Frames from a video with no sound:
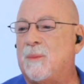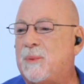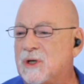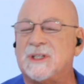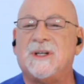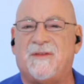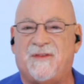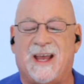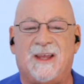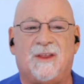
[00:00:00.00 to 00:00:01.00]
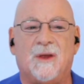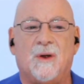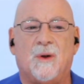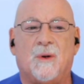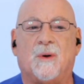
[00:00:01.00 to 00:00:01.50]
person of faith
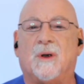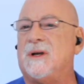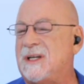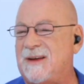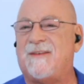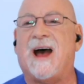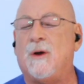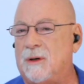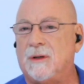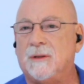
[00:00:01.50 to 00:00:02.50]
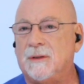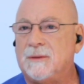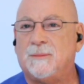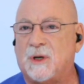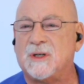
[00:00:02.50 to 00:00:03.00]
or a devout
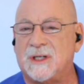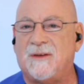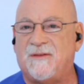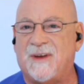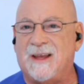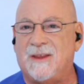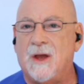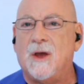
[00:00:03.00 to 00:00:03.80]
person of faith,